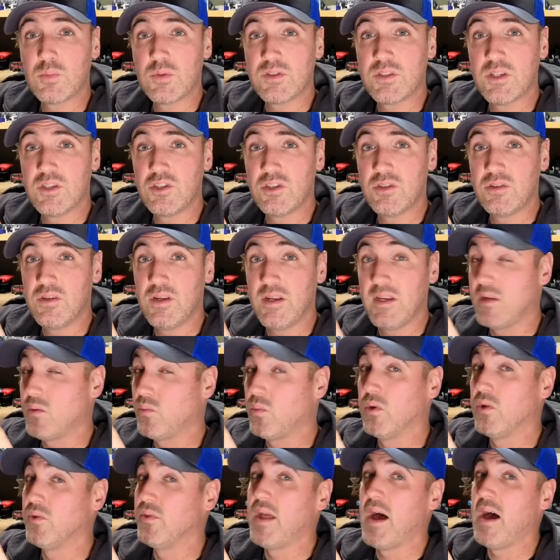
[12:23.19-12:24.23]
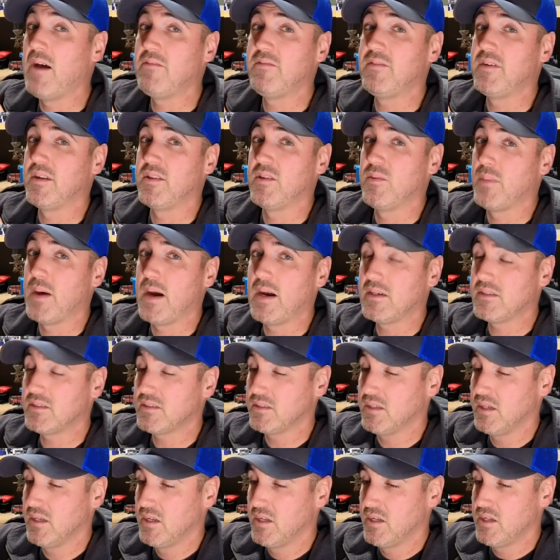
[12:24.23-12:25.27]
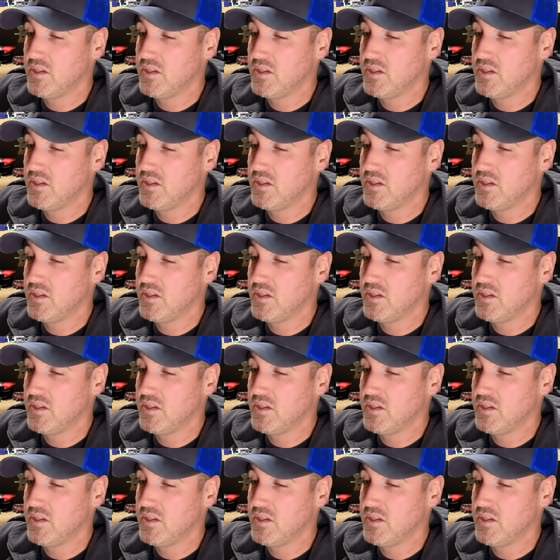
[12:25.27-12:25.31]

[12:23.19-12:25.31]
Precision, and it will not fit in the box.